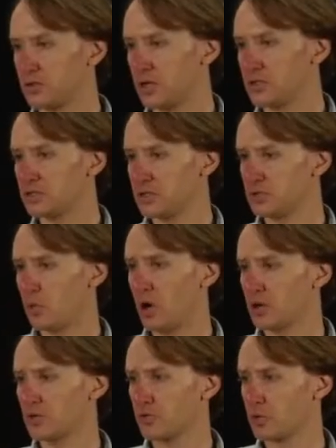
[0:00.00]
next let's
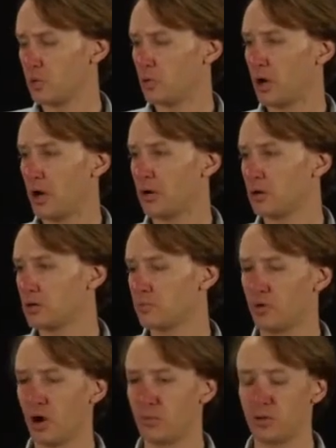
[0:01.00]
walk through our
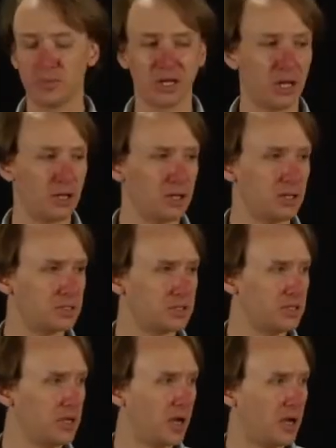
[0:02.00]
problem again and
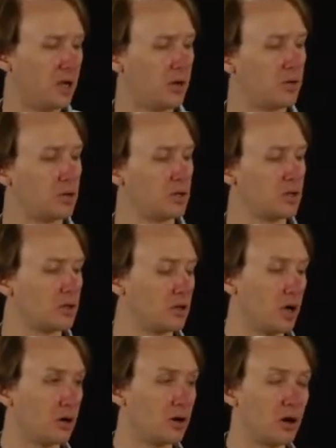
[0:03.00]
see how
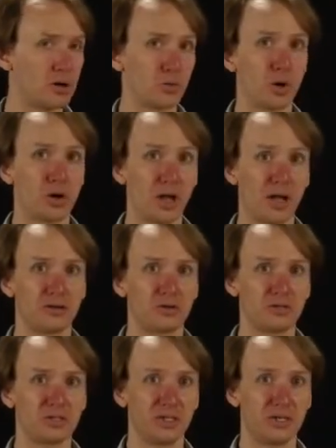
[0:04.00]
our hardware
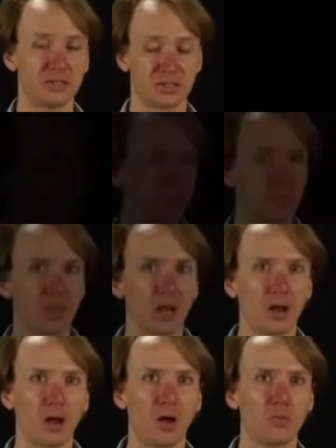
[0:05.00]
handles this.
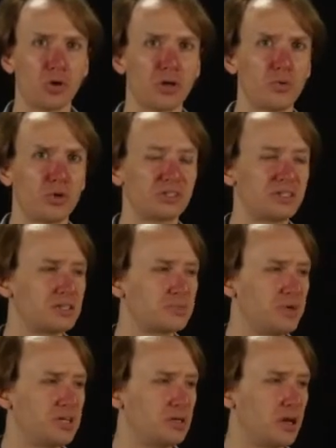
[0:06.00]
I'm working with
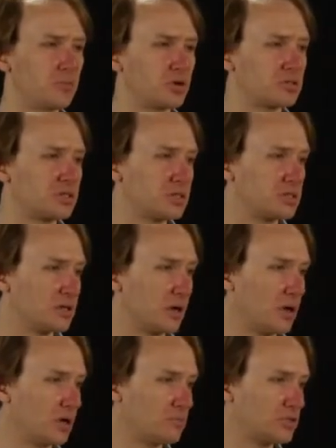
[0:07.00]
6-bit numbers this
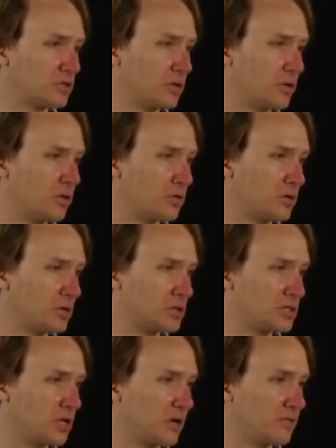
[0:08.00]
time, so you can
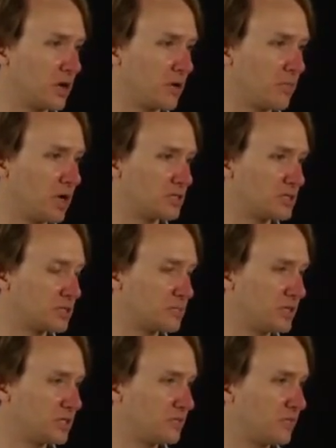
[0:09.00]
see I've got my
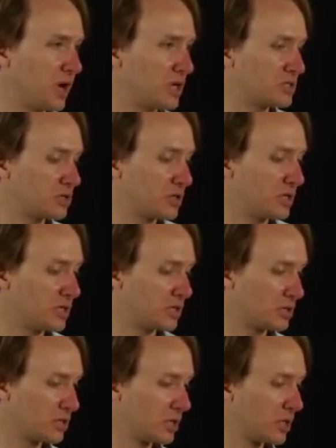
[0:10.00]
6-bit divisor
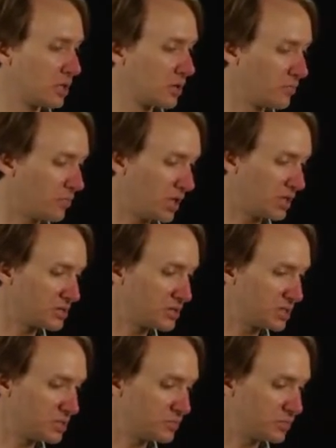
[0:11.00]
here, my
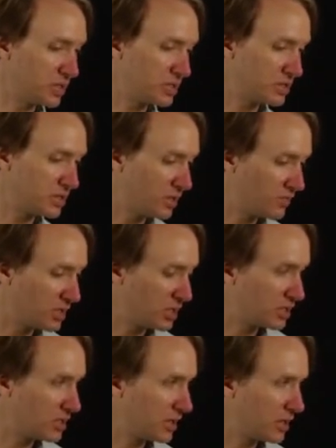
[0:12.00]
6-bit
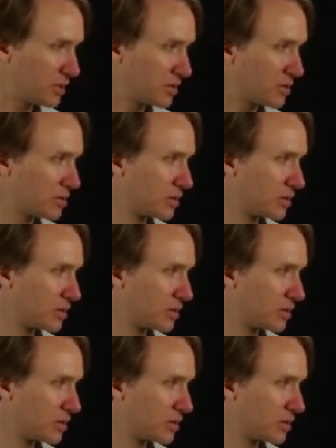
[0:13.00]
dividend here.